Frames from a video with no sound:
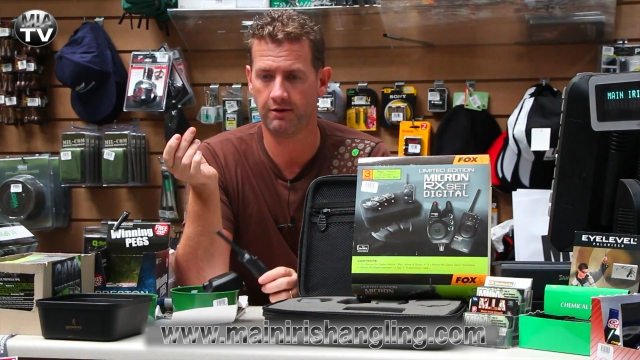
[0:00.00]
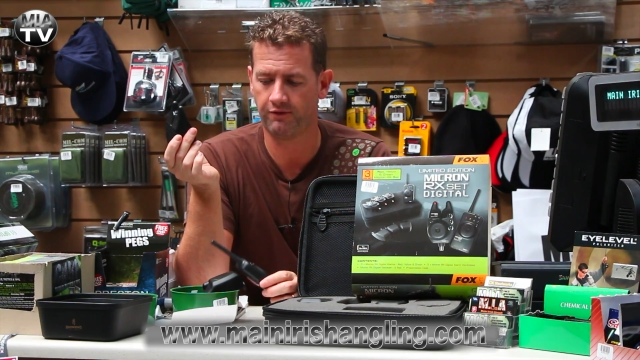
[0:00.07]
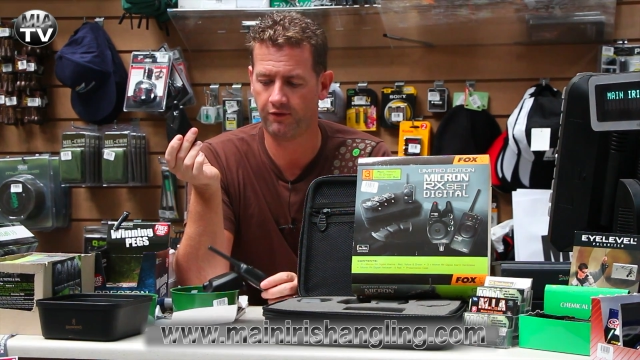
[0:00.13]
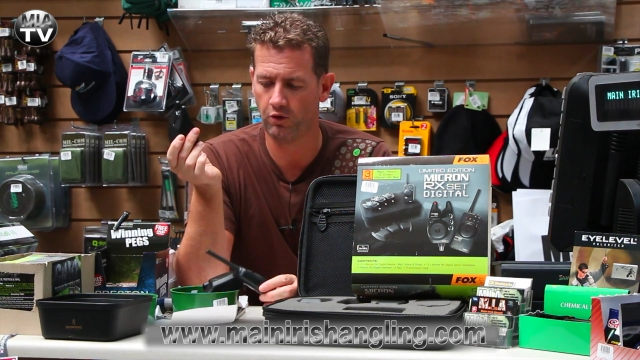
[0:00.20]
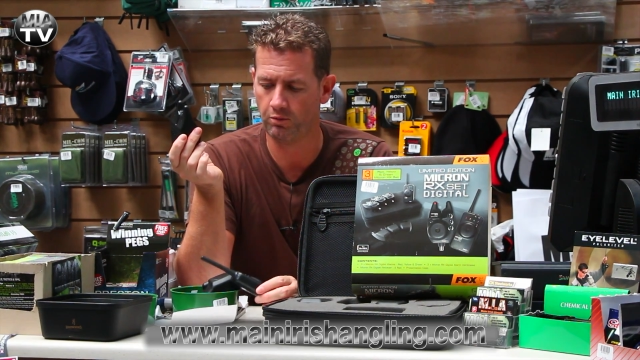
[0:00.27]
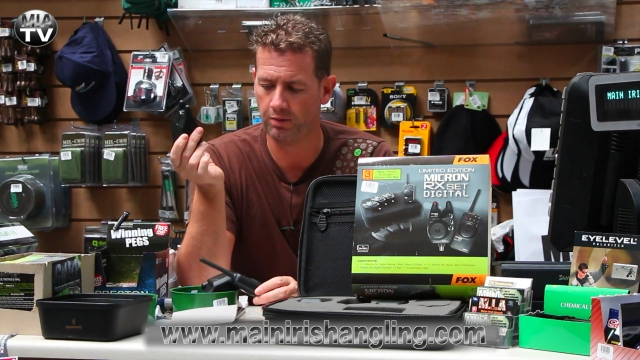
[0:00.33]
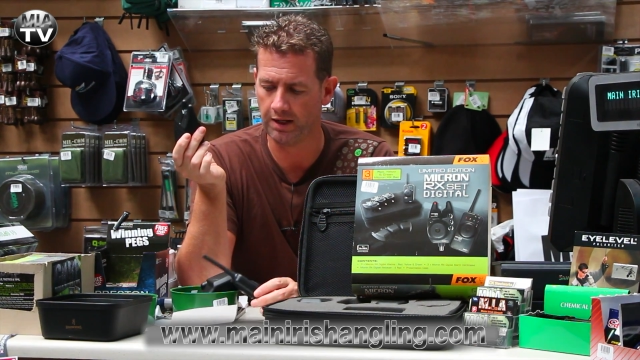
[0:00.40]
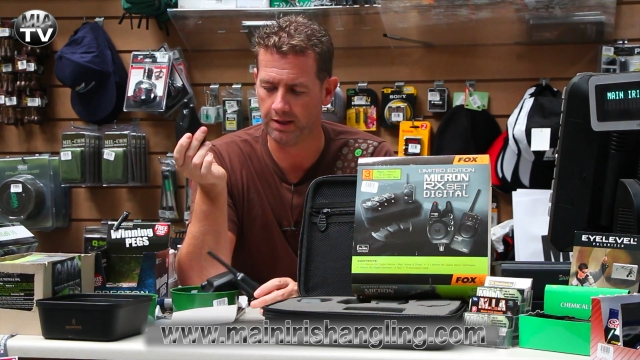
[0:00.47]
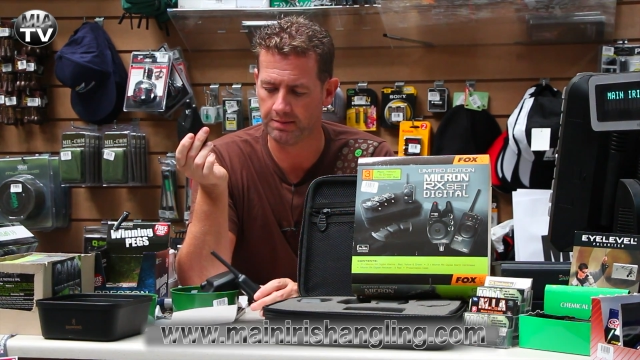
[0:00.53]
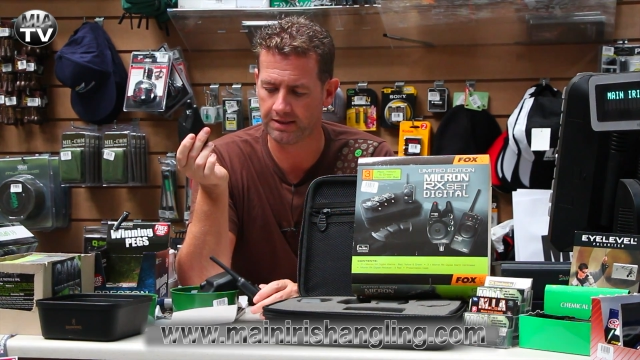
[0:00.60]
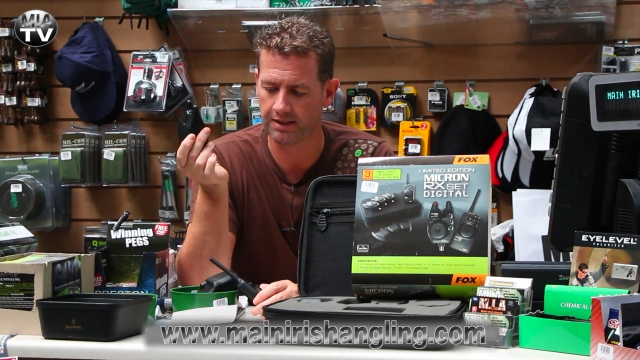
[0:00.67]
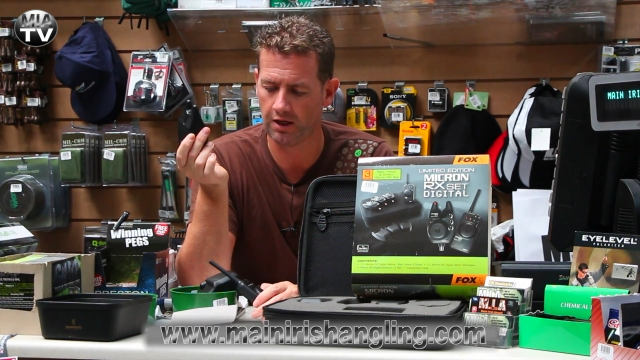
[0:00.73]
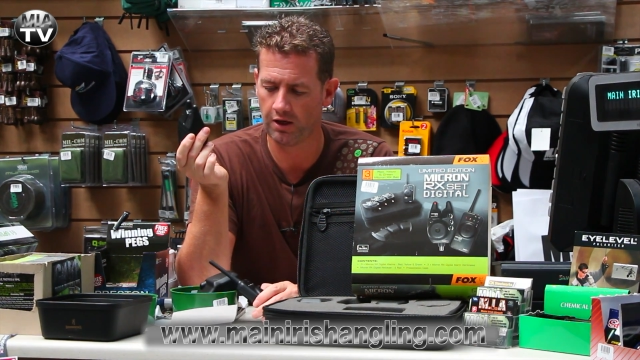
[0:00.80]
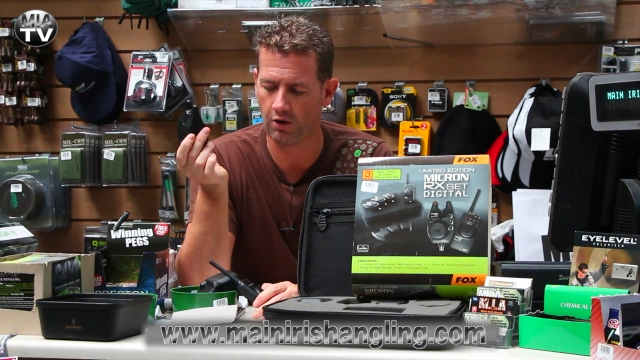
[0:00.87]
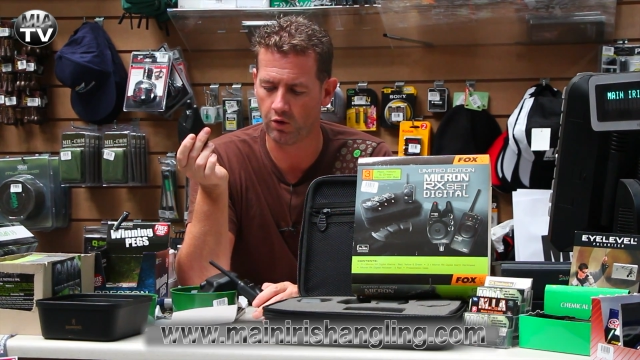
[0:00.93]
a few
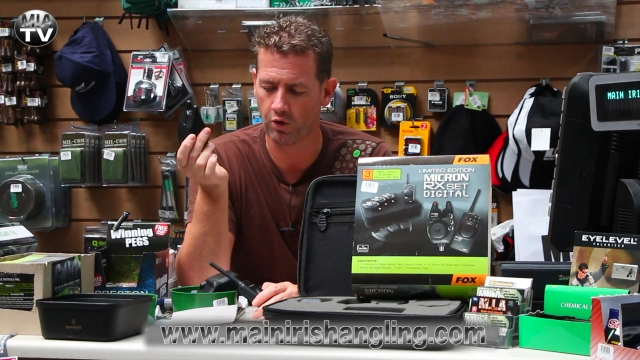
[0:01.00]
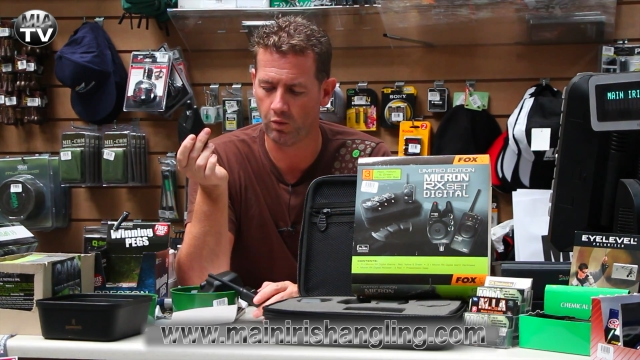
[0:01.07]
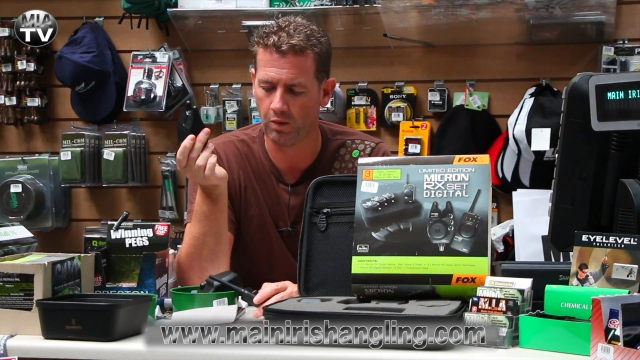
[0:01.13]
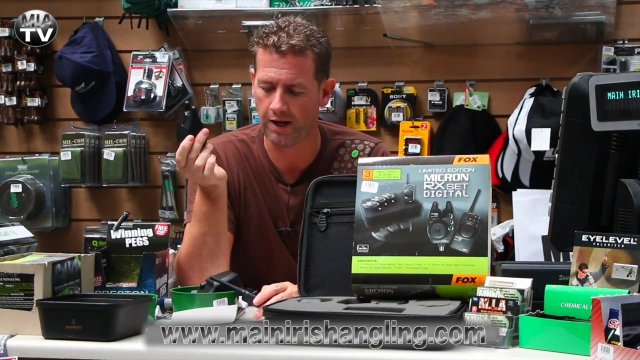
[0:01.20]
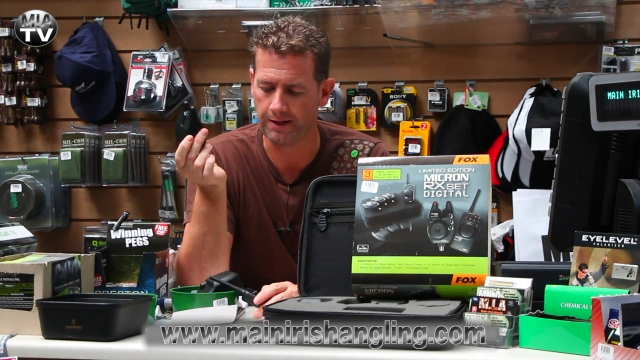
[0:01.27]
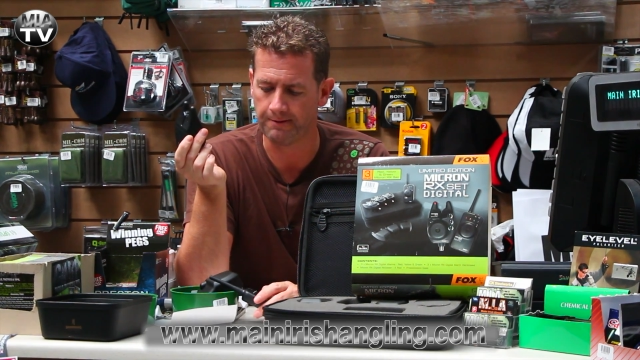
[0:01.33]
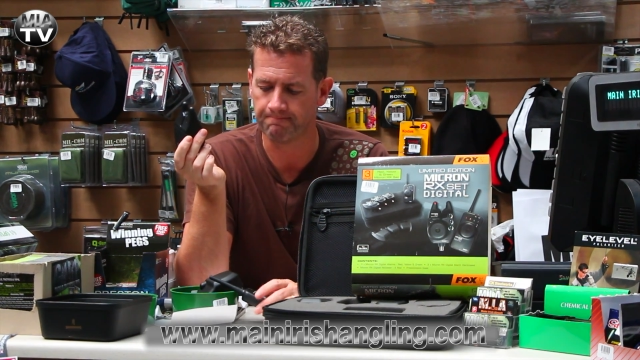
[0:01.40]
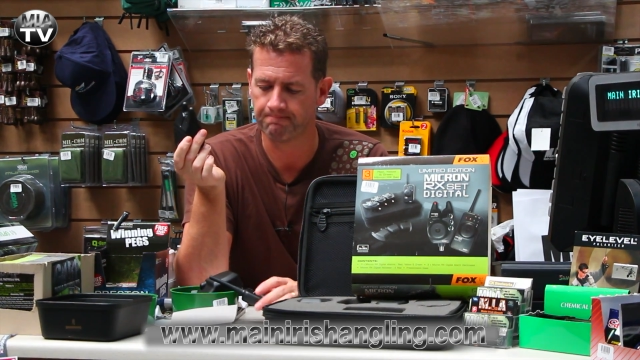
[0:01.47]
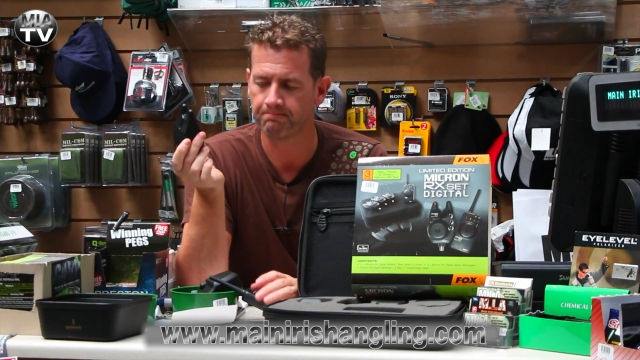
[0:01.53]
bleeps along the way.